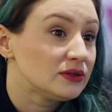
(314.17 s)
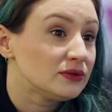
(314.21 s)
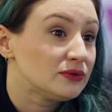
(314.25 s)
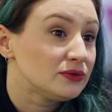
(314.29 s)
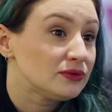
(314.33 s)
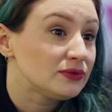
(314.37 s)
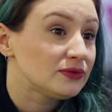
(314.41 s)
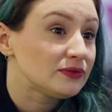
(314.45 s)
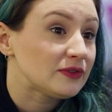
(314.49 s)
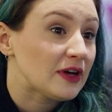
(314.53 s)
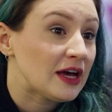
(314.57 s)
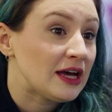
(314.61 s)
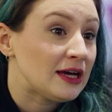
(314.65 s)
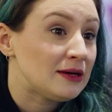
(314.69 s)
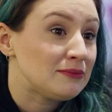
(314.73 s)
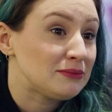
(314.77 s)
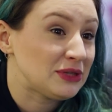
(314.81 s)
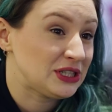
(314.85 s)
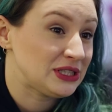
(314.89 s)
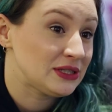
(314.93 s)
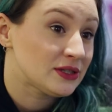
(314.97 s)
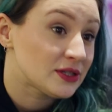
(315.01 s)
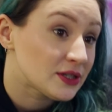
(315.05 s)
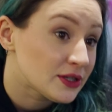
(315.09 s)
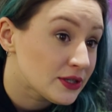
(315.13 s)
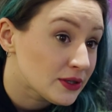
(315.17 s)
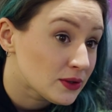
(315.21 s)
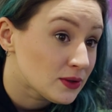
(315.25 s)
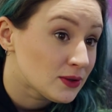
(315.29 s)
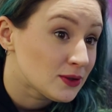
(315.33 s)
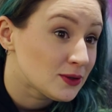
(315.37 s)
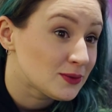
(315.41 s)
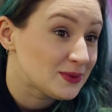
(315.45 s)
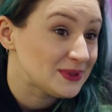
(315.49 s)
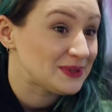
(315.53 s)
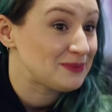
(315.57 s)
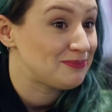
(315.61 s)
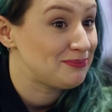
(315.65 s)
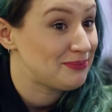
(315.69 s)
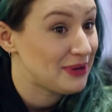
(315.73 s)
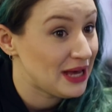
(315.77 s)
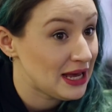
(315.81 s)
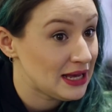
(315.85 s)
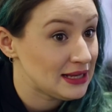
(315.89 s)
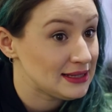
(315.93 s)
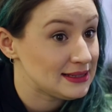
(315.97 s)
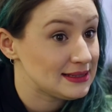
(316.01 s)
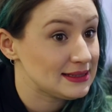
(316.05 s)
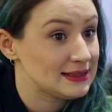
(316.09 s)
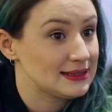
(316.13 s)
of material was
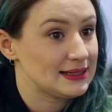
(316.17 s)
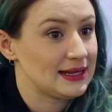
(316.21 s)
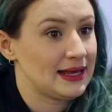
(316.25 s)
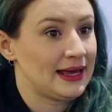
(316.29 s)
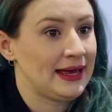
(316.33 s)
best,